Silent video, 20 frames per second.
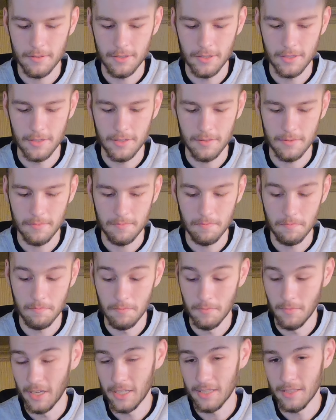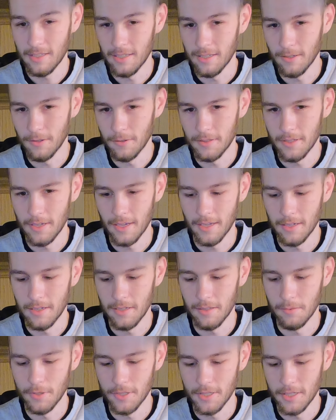Just like the Ego
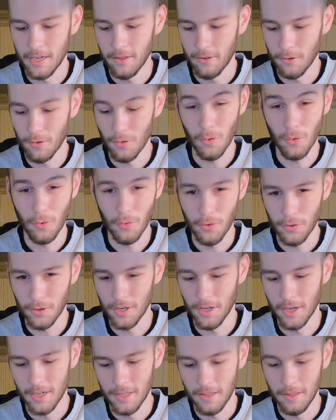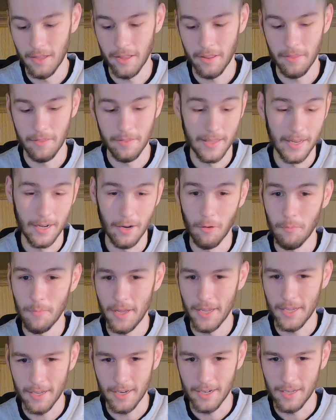10, it was another older gun that they don't
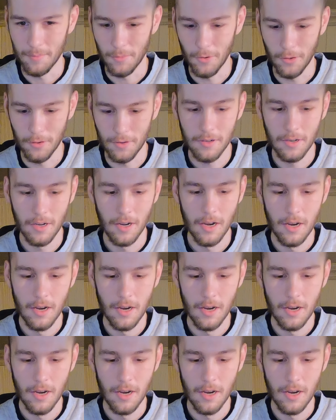make anymore.